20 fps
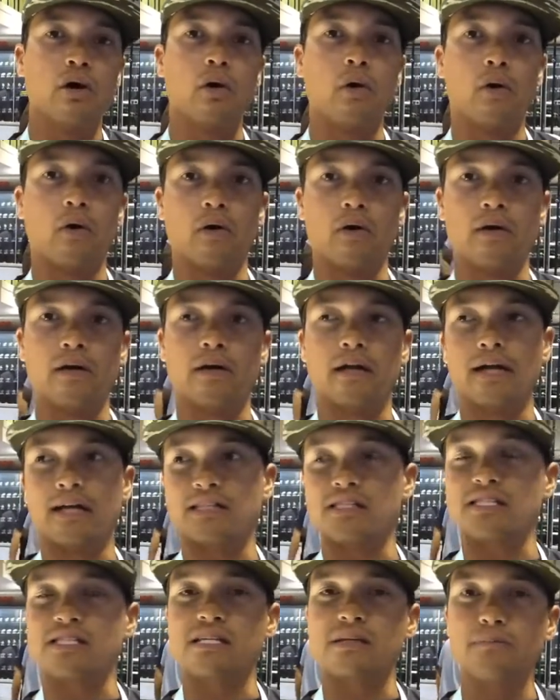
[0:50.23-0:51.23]
or a
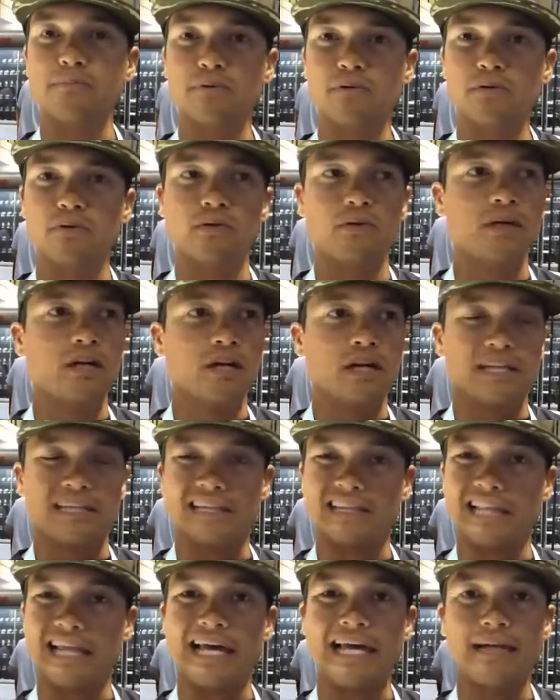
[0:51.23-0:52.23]
simple
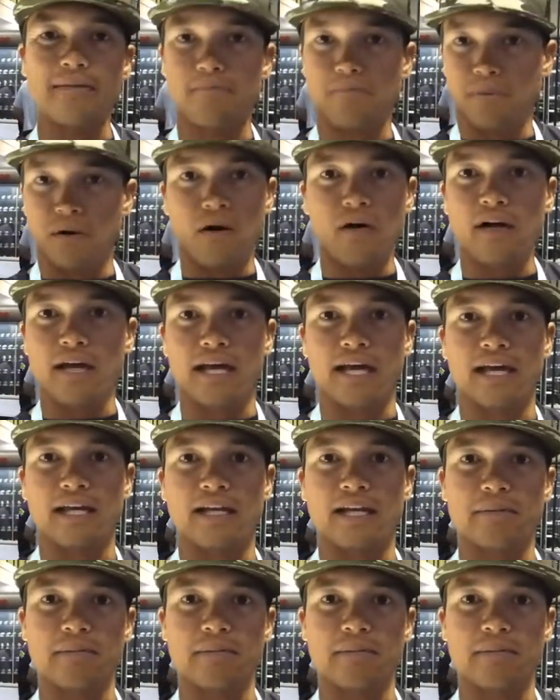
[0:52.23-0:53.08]
lead ball head.